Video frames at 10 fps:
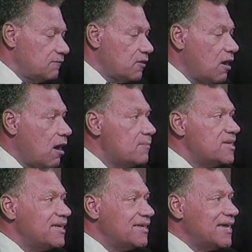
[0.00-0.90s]

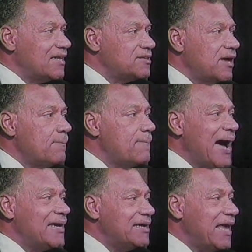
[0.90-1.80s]
hominid. That's a
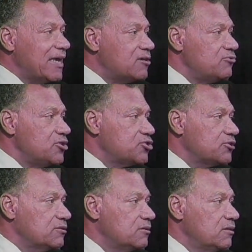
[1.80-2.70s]
man-like
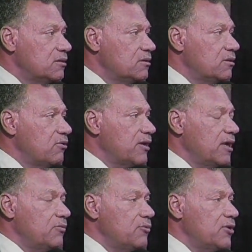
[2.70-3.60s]
creature.
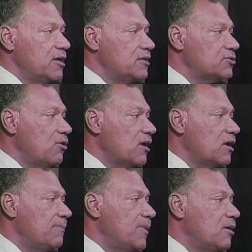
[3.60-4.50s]
Okay, we're really
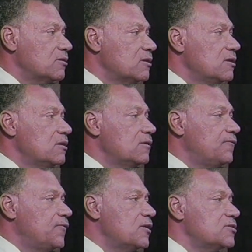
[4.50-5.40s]
talking about the
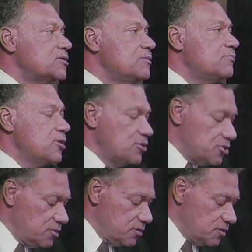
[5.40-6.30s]
first
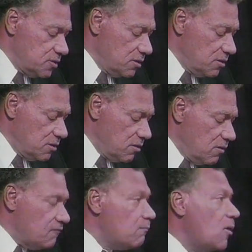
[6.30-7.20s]
emergence
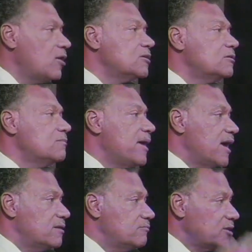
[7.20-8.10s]
of modern
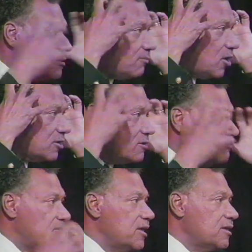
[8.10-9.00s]
man with the modern
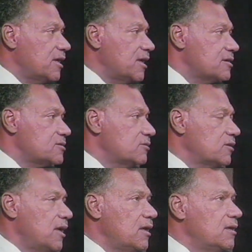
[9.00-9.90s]
brain case. Okay,